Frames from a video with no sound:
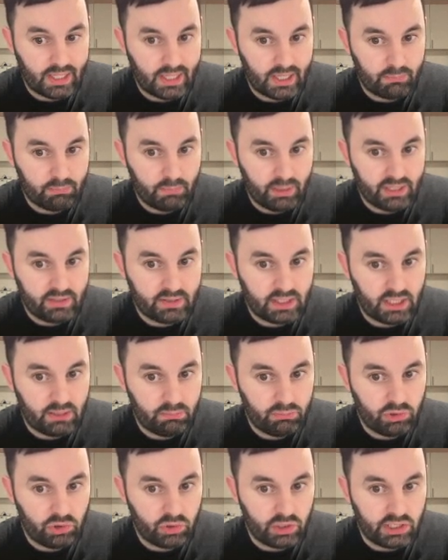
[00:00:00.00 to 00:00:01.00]
I might keep
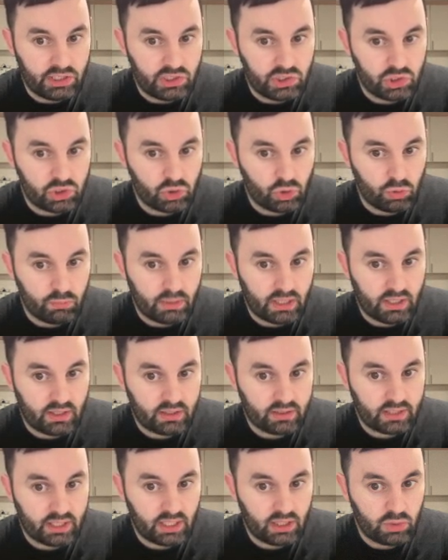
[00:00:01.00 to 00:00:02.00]
Yuki Soma
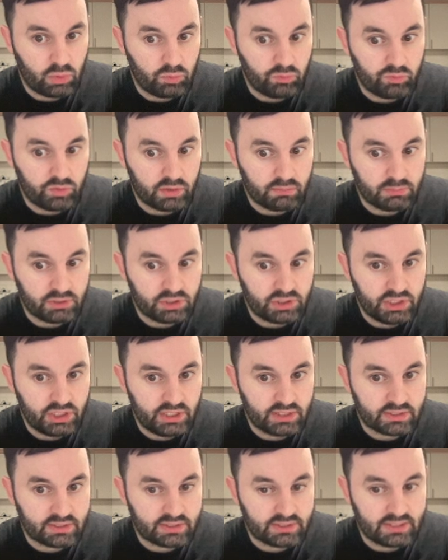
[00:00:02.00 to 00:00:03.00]
and kind of go for a
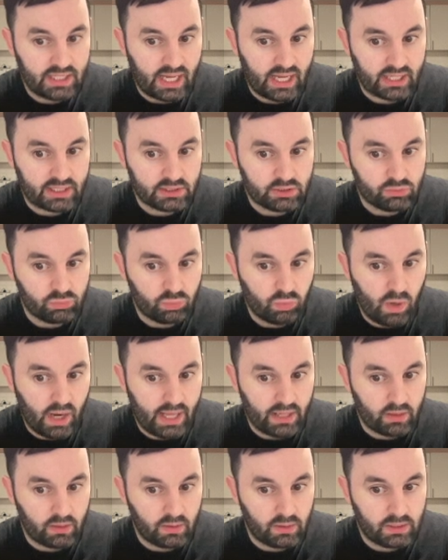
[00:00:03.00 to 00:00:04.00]
Machida stack as
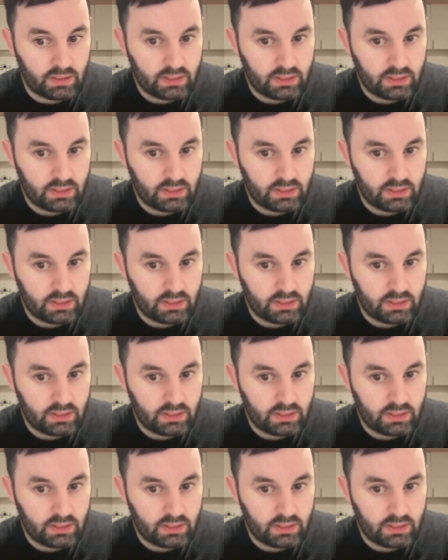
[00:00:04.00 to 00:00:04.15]
well.